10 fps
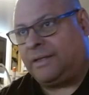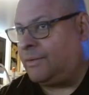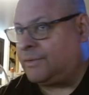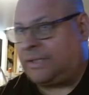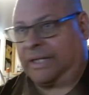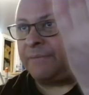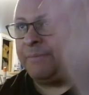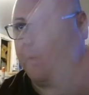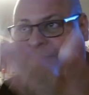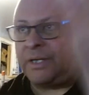There was a lot of
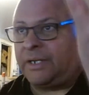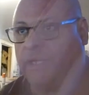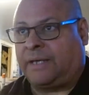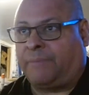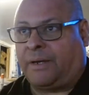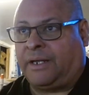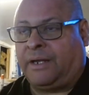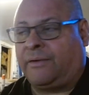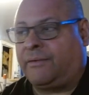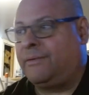people trying to get
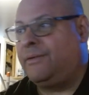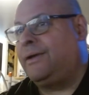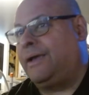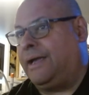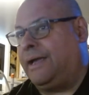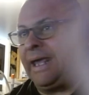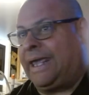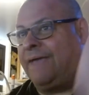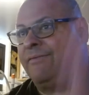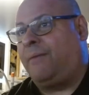Bonaire, and I
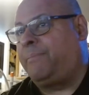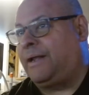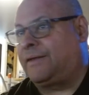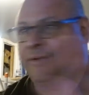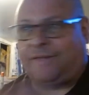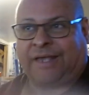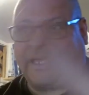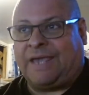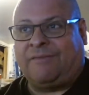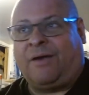gave up. And as soon as I
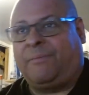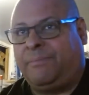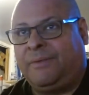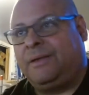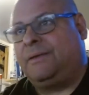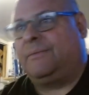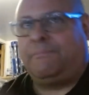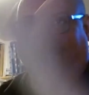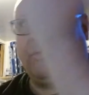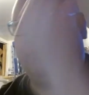gave up,
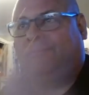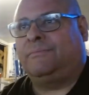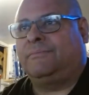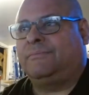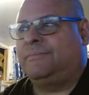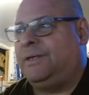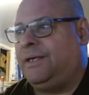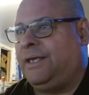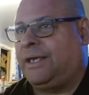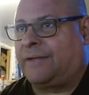boom,
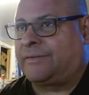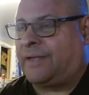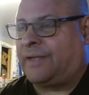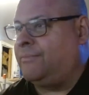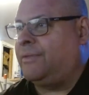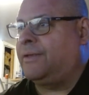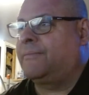he contacted me.